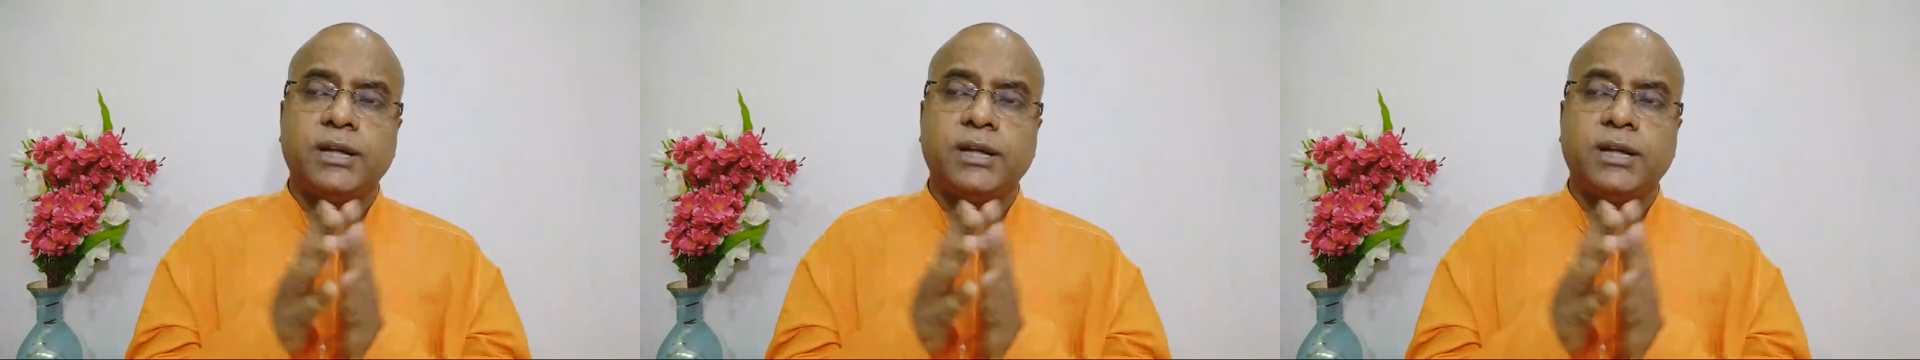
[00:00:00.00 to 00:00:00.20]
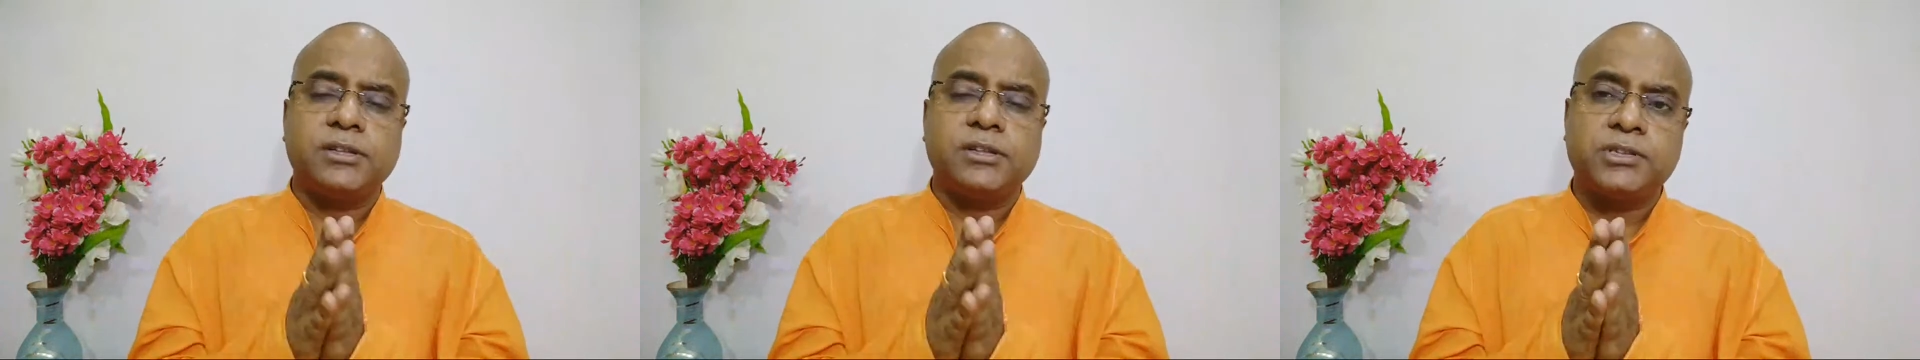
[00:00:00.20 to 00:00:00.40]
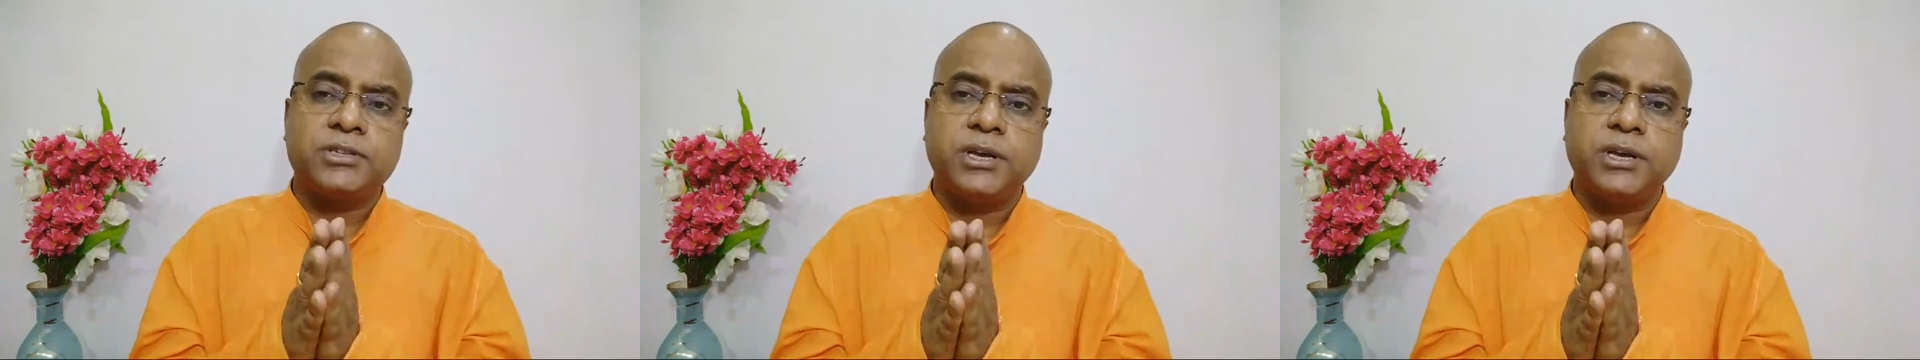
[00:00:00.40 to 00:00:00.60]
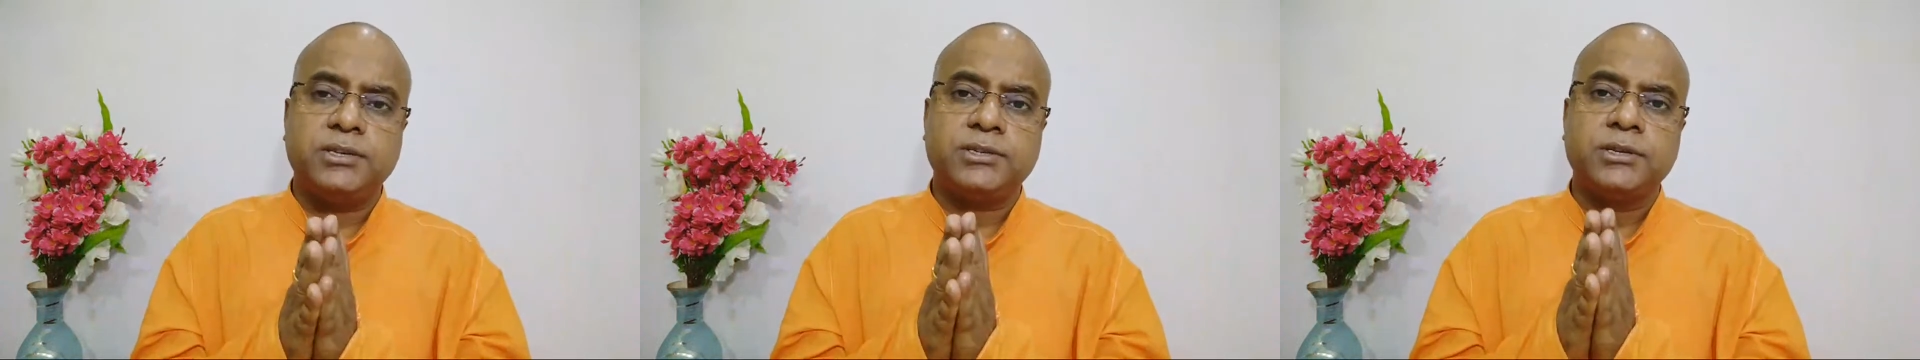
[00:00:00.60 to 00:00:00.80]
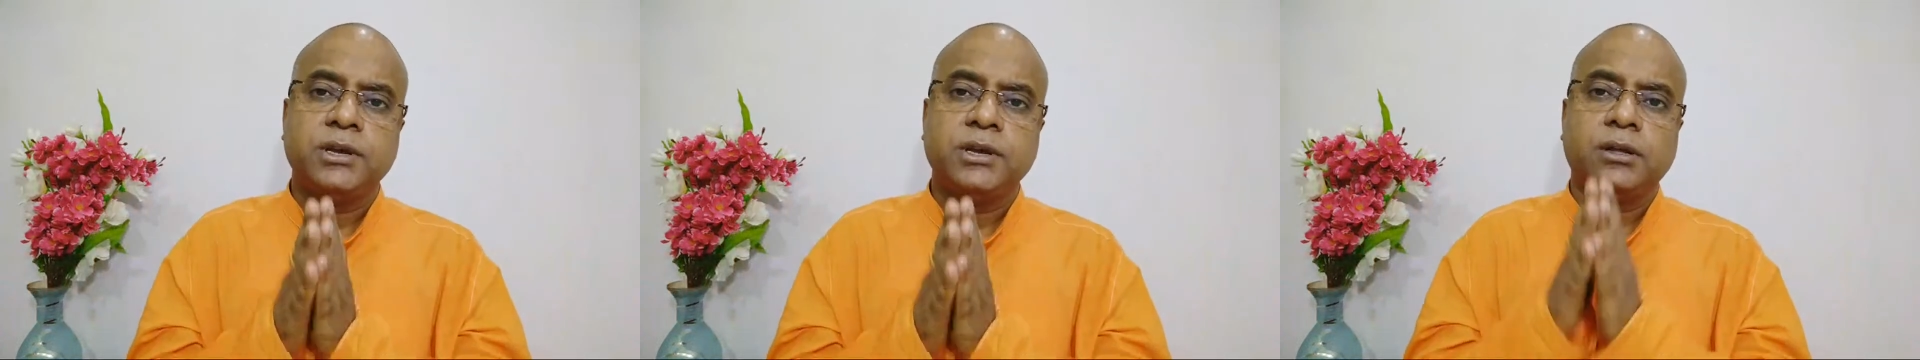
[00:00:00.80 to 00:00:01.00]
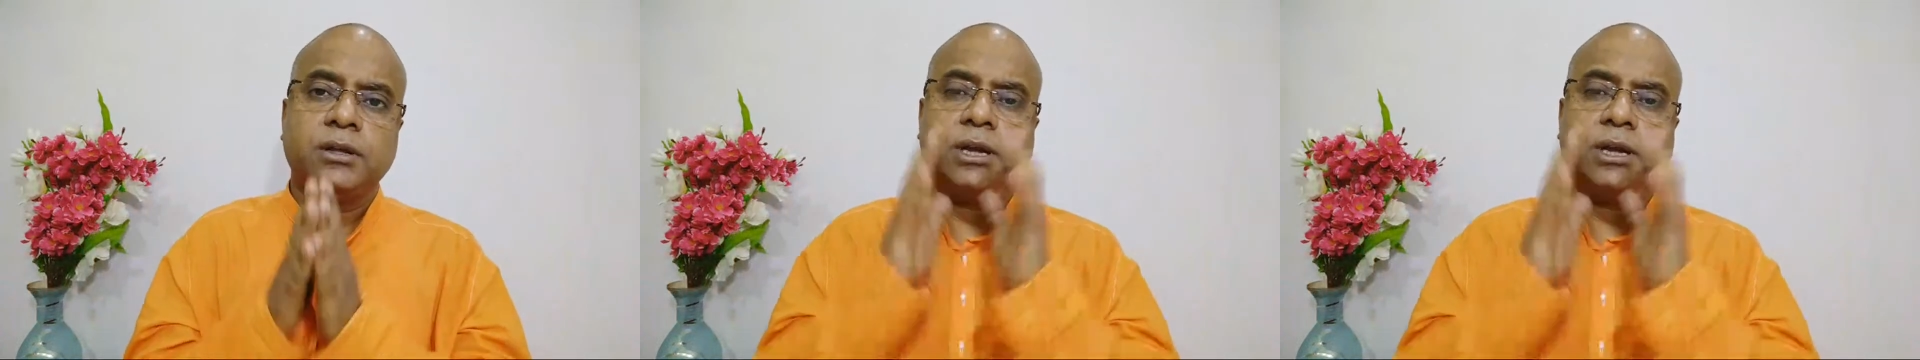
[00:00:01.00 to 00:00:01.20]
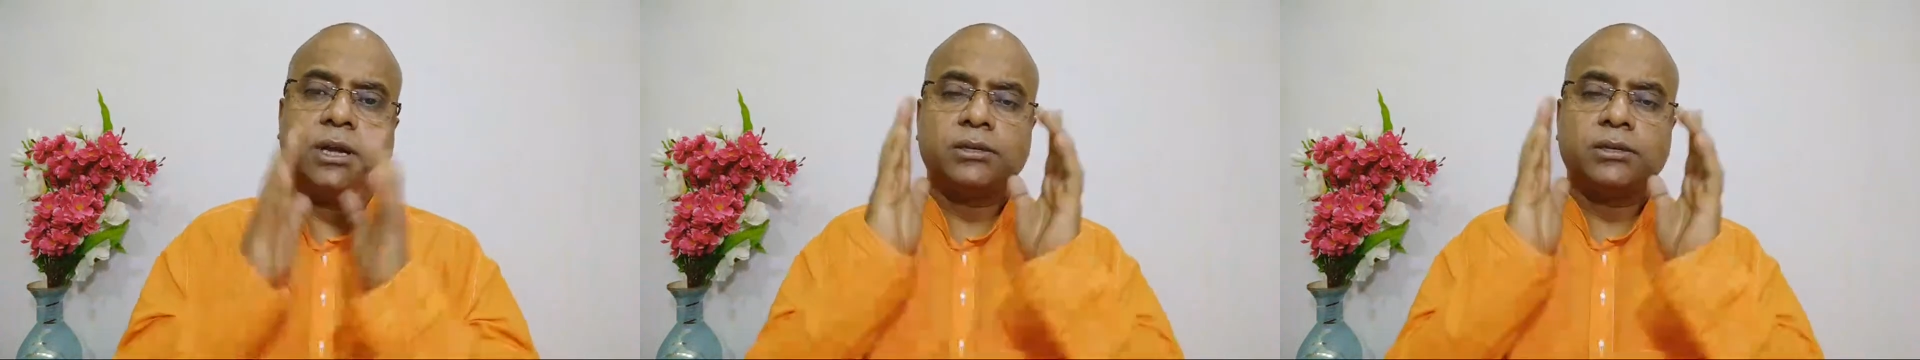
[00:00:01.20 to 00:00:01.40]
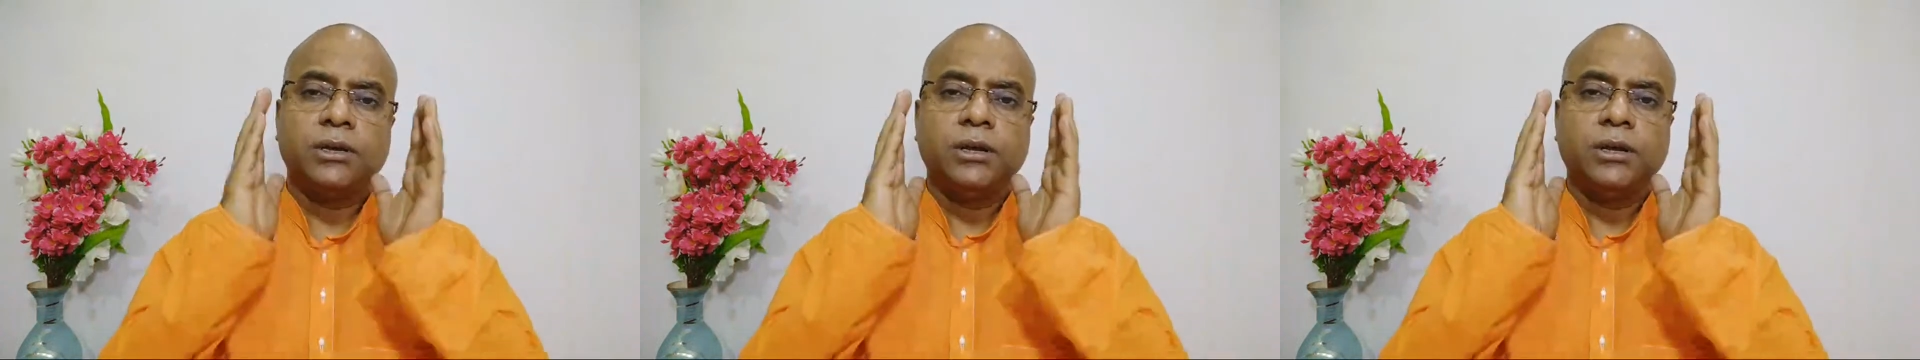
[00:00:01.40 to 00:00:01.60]
says
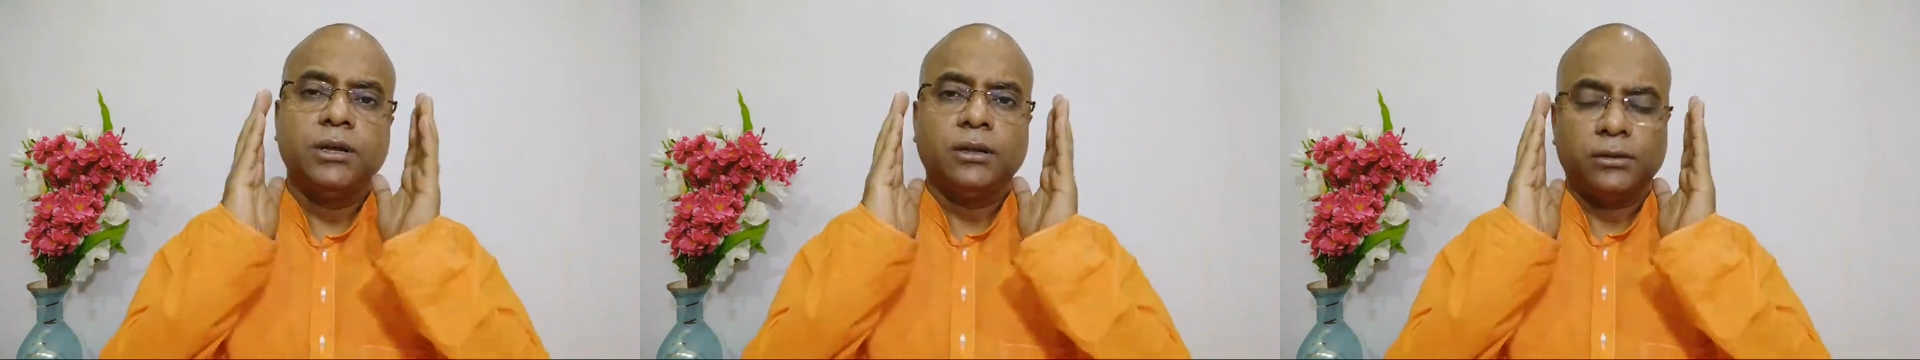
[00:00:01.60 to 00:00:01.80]
that